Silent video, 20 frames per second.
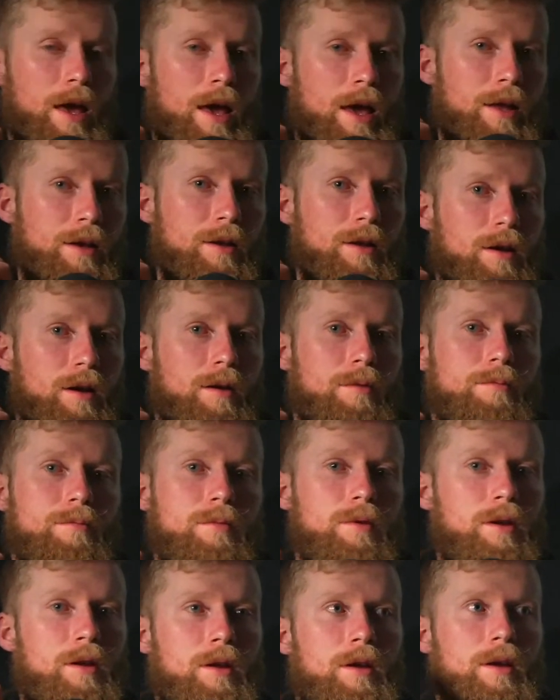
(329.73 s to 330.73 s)
and
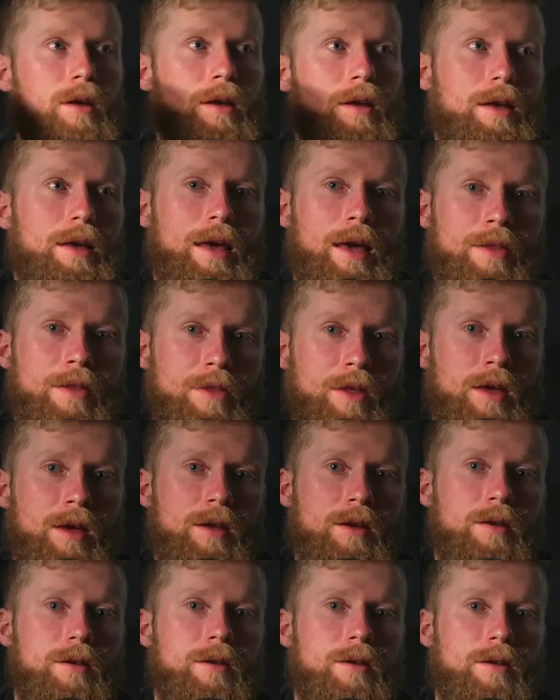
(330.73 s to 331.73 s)

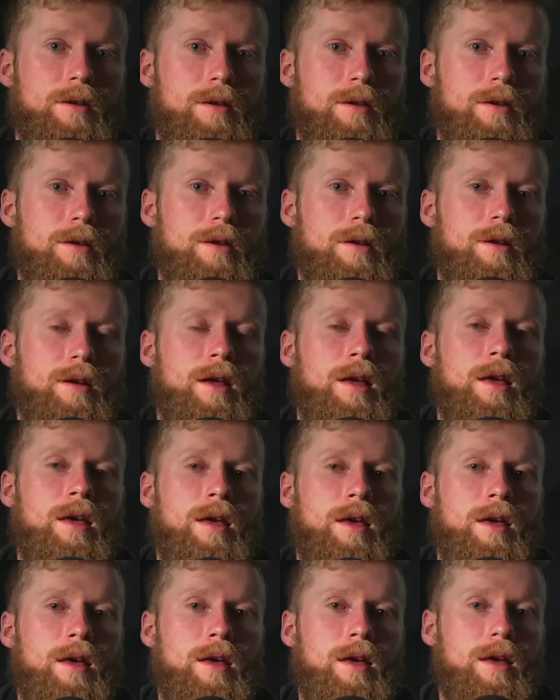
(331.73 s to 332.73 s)
then
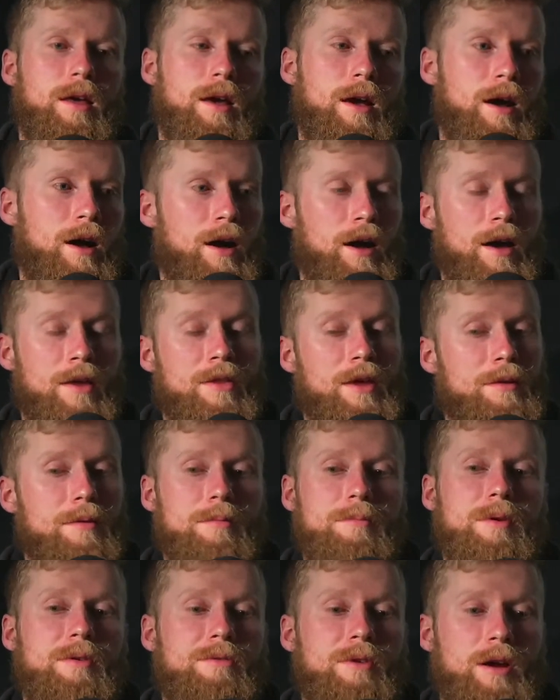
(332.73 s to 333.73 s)

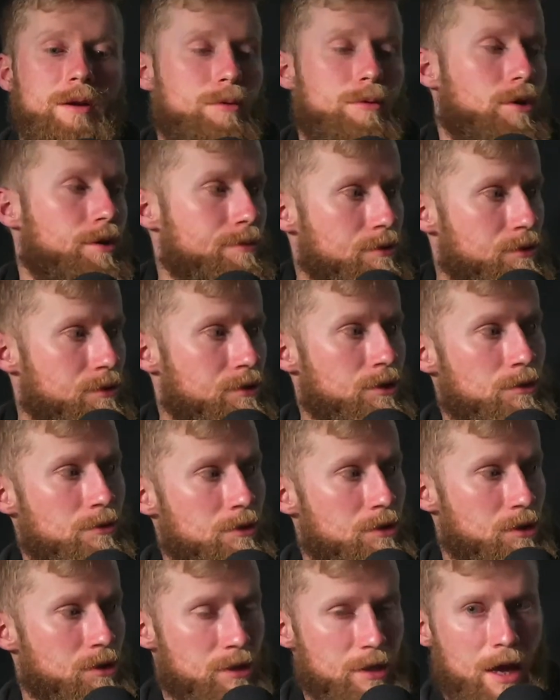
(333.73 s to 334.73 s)
it'd be very portable. So you
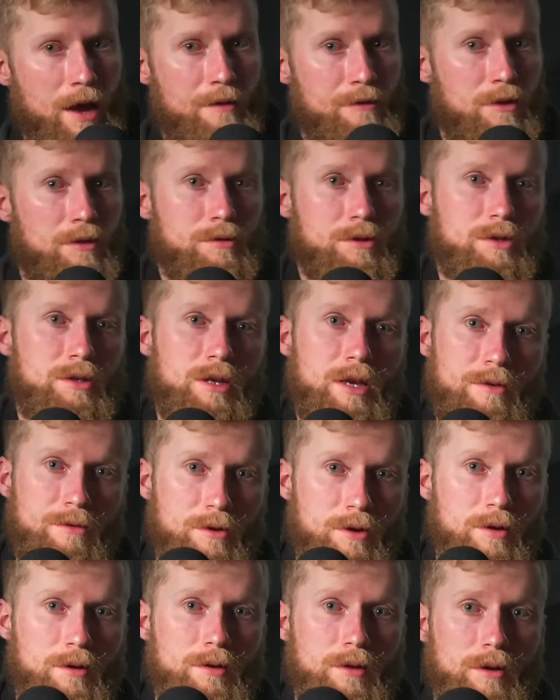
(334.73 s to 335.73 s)
would just have the
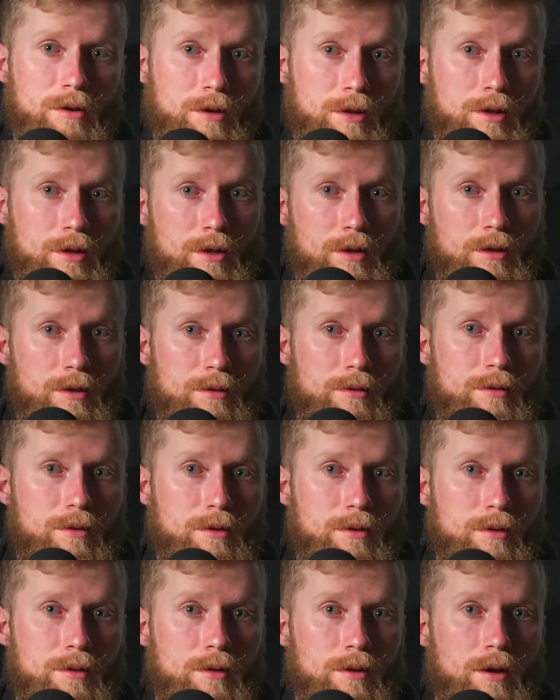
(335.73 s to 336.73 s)
receiver or the
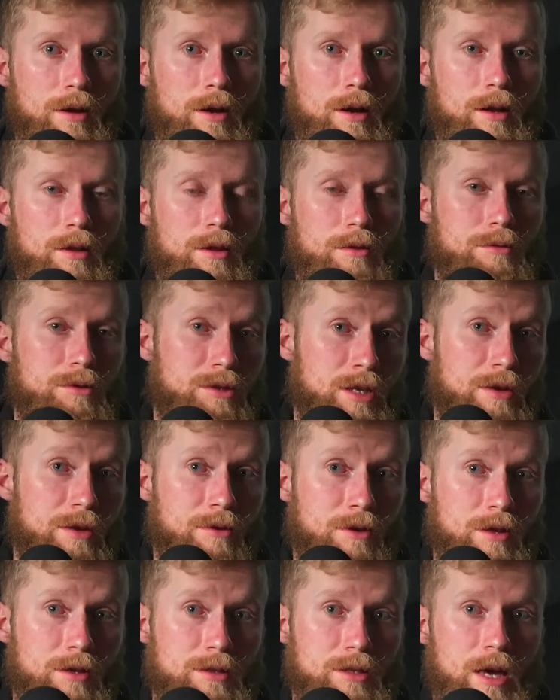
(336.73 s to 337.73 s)

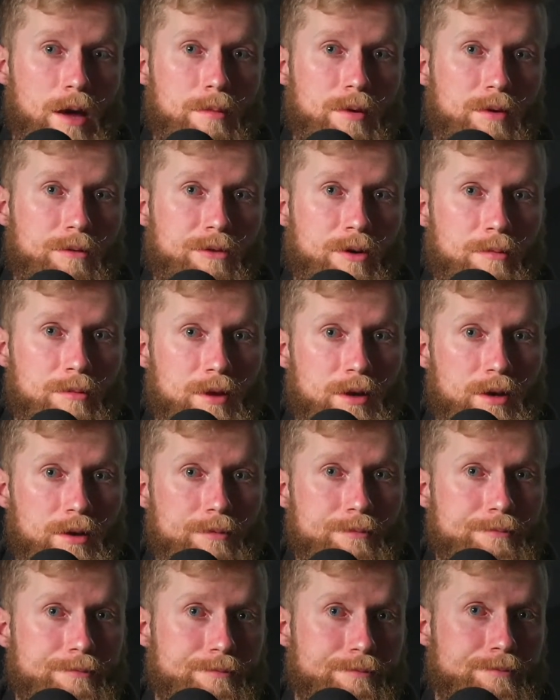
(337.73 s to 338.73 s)
receiver that's coming from
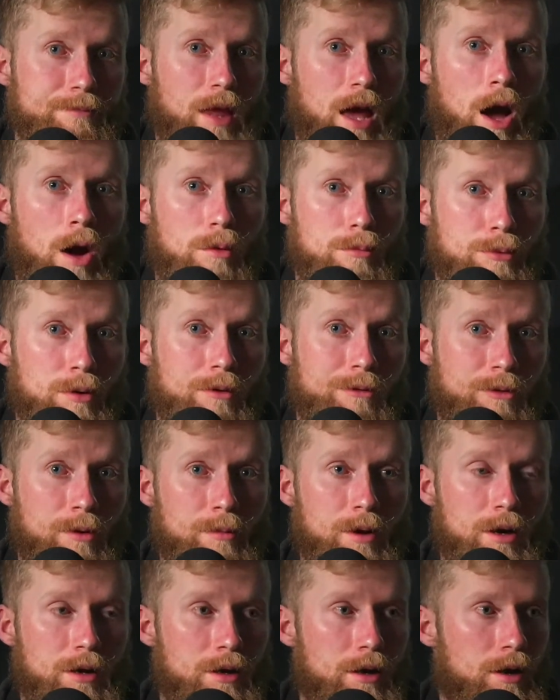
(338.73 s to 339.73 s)
the output
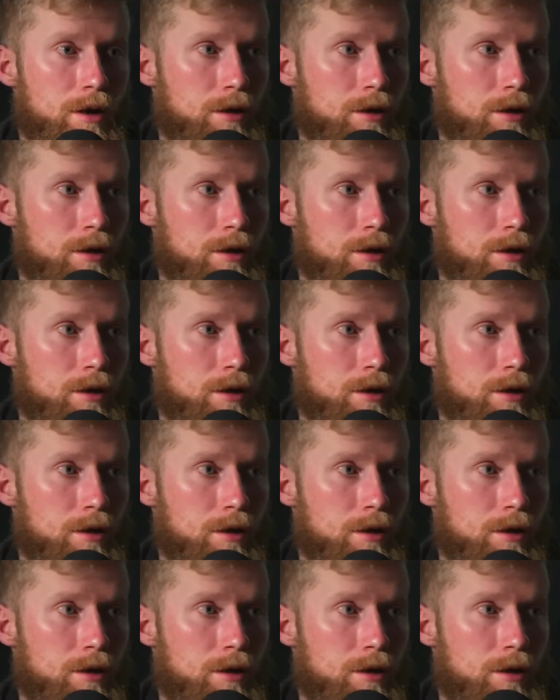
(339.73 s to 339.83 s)
from our